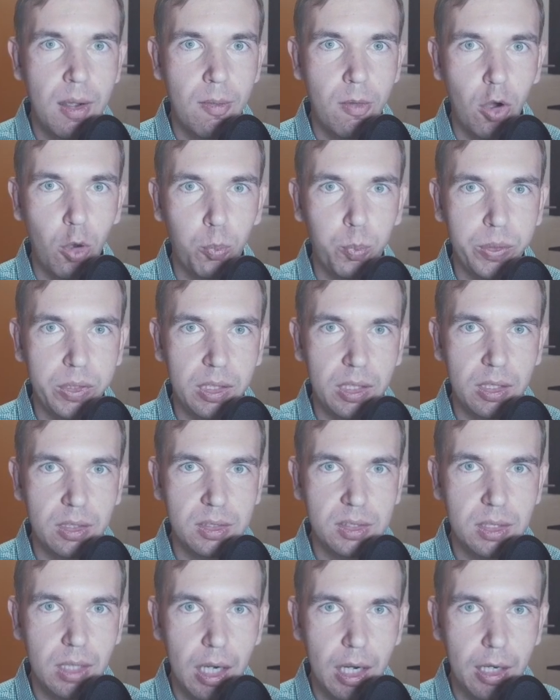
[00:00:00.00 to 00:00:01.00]

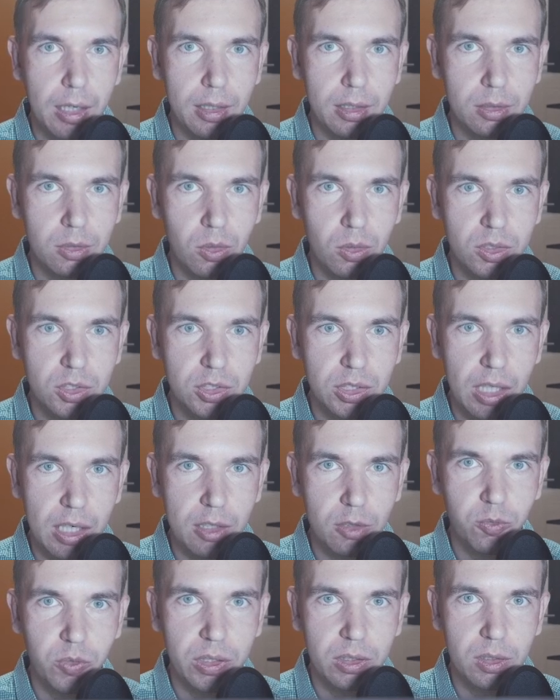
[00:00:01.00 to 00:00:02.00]
opinions are not
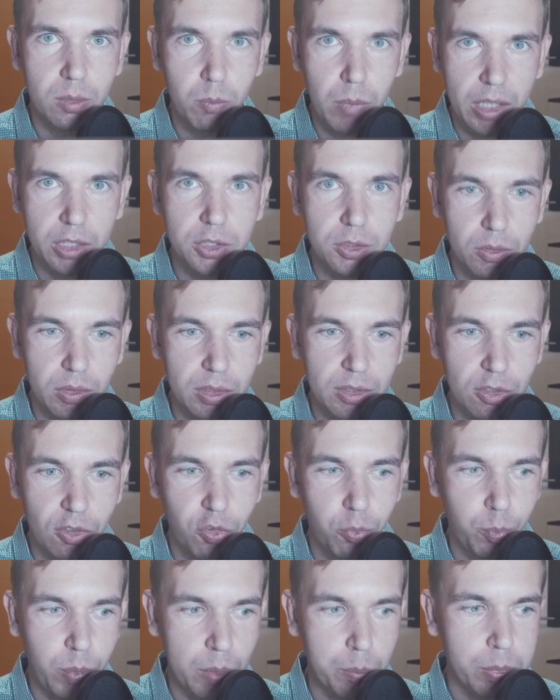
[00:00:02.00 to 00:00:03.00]
shared with the majority
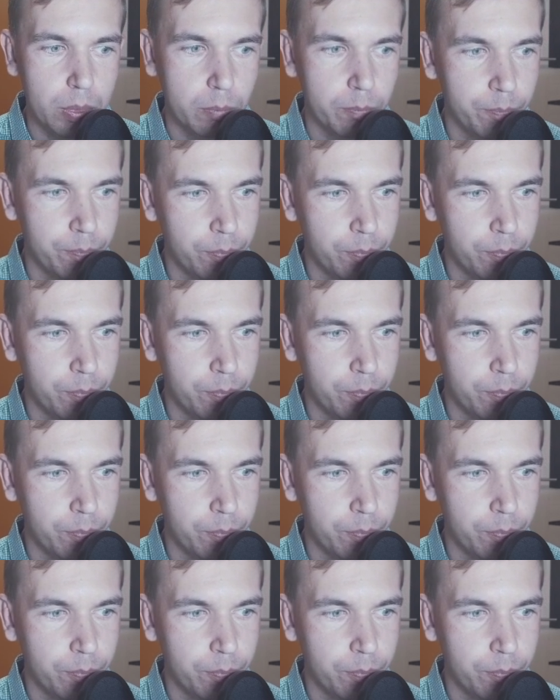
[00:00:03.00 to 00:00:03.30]
of people.